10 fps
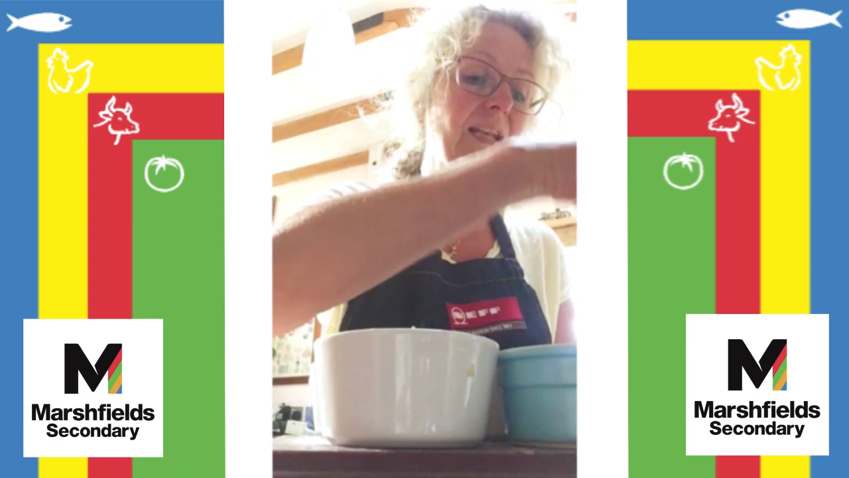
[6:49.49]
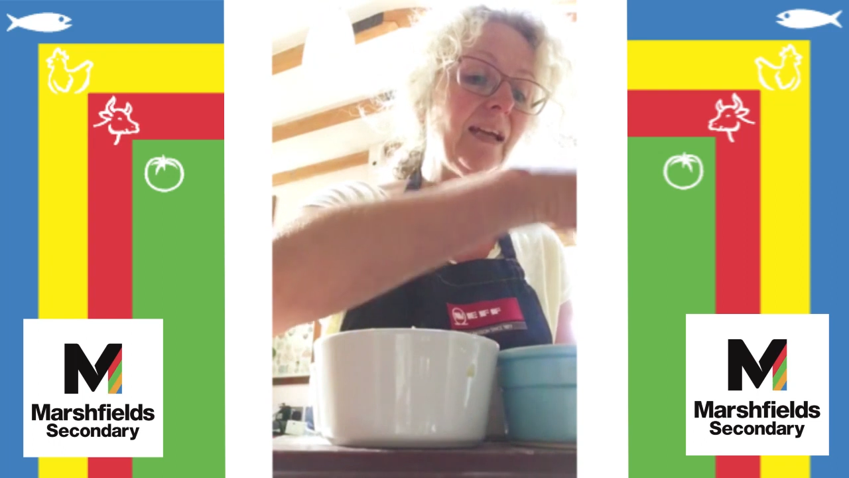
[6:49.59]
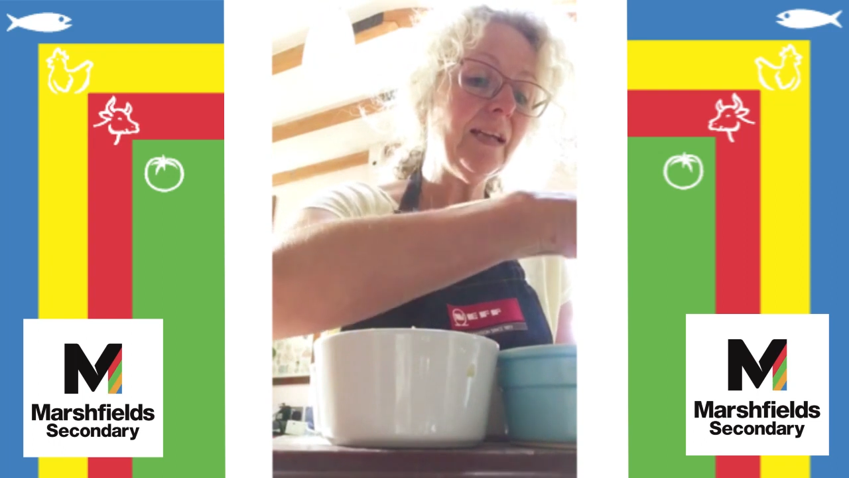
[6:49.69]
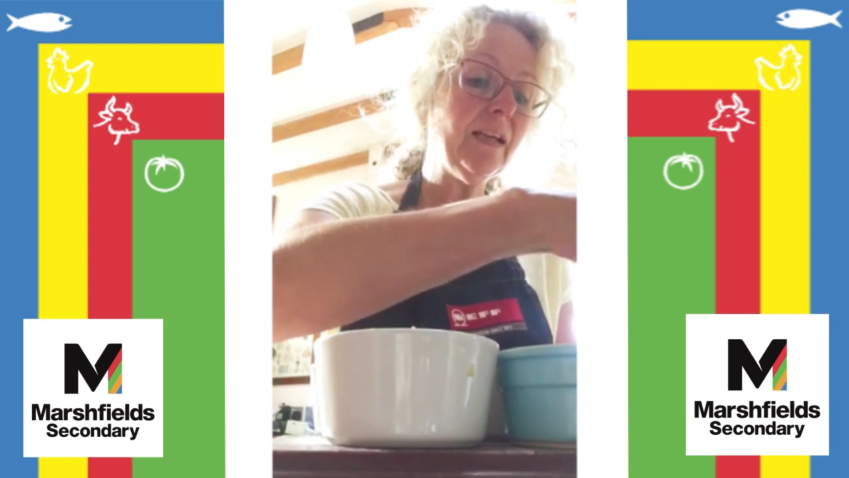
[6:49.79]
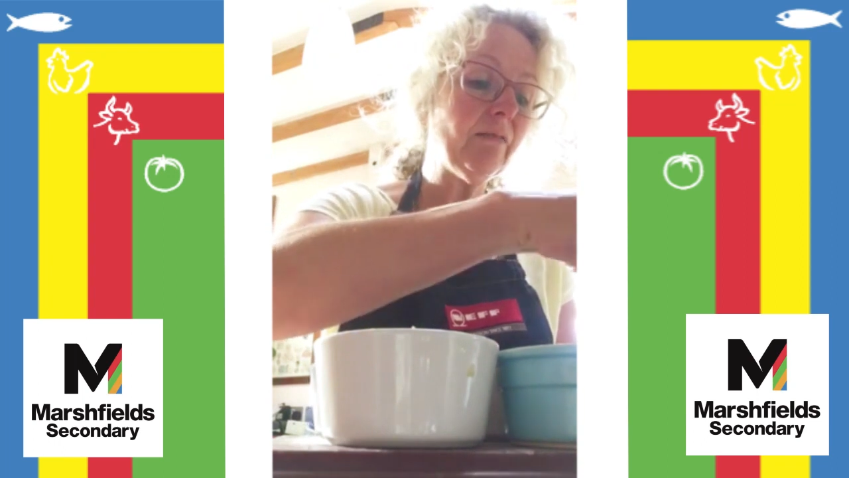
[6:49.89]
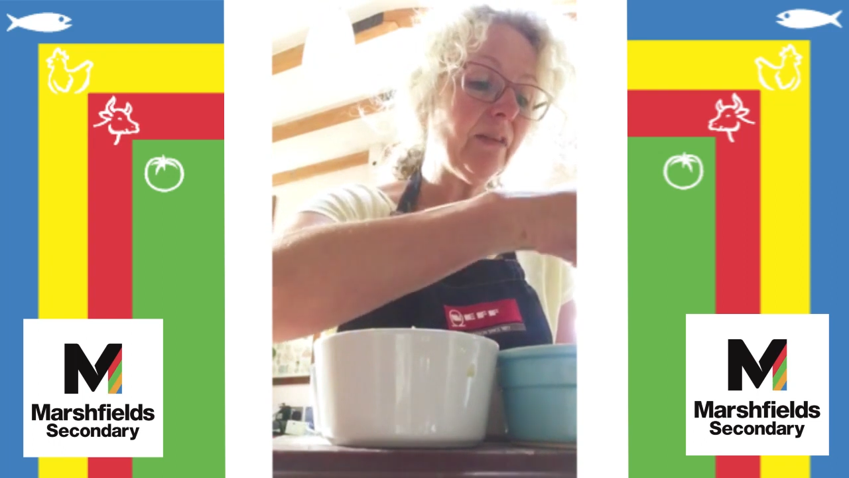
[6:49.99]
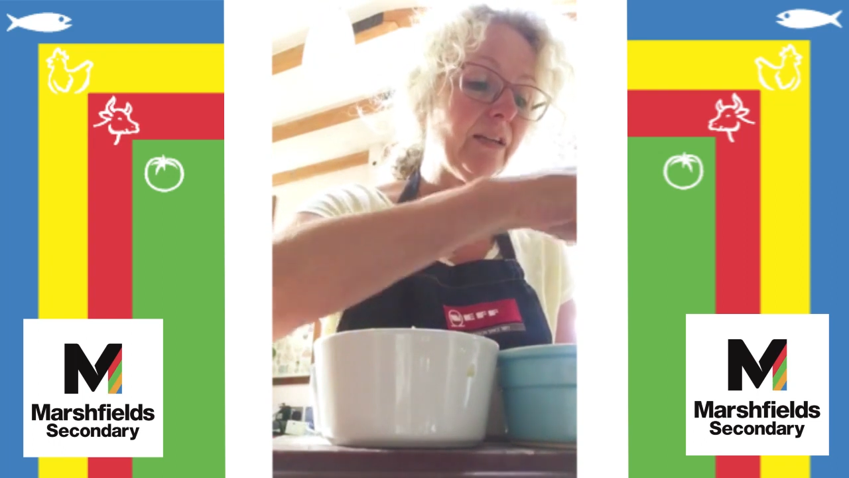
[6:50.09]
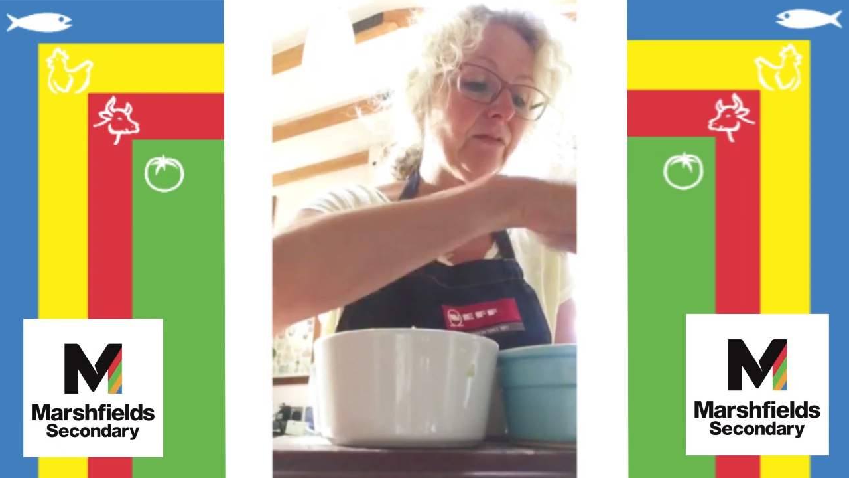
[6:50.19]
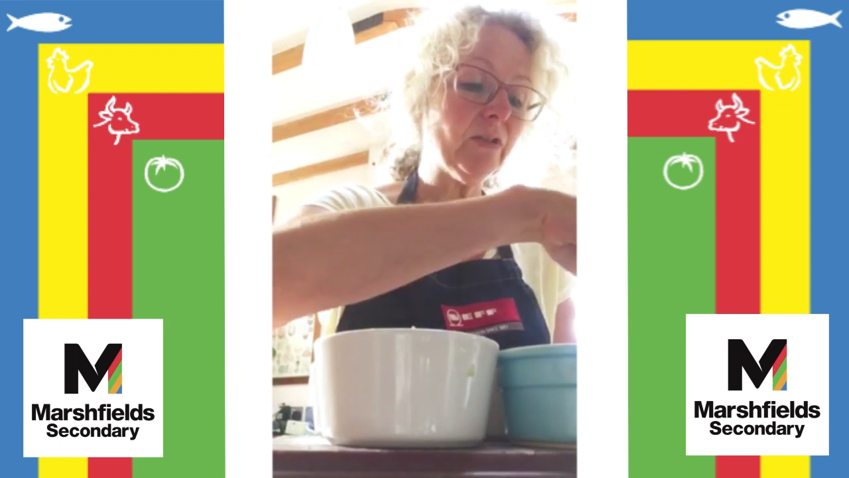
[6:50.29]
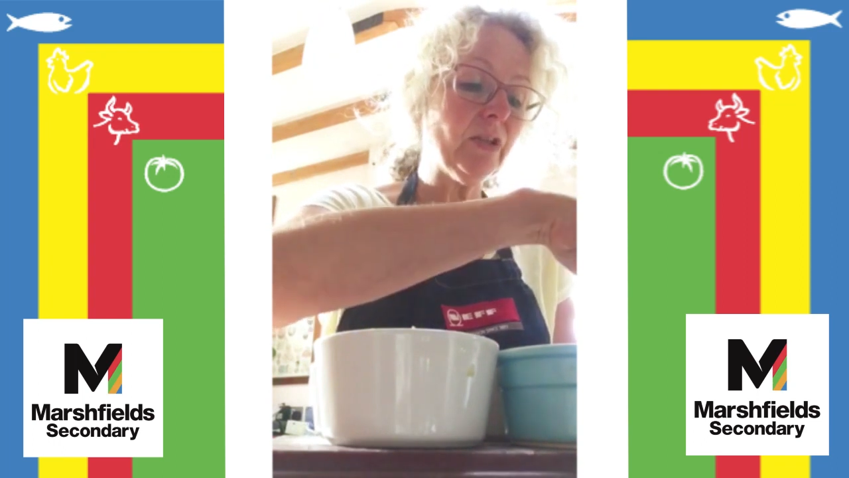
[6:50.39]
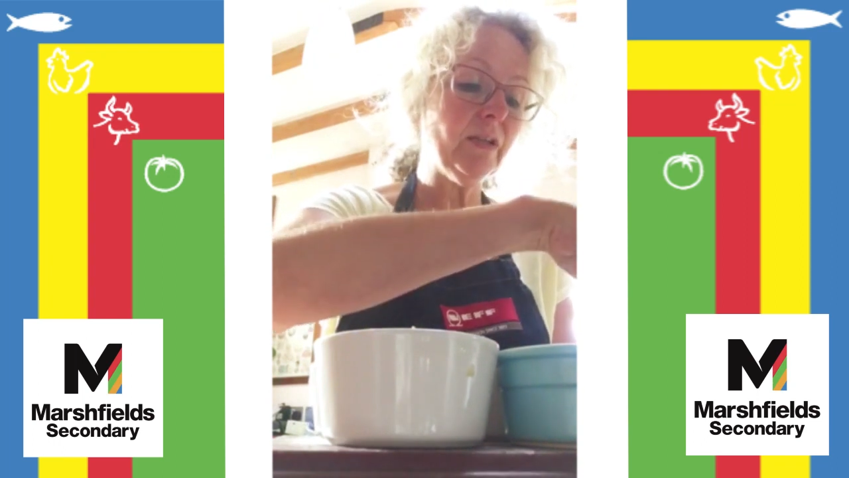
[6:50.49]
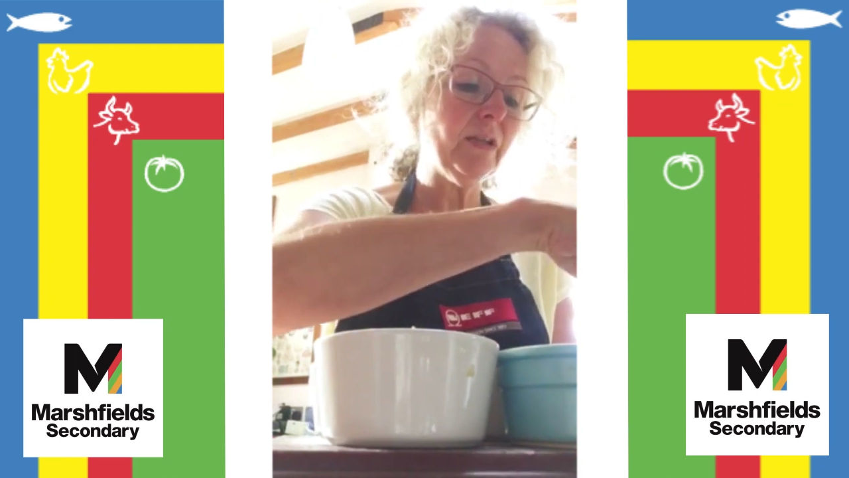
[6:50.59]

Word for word: lying around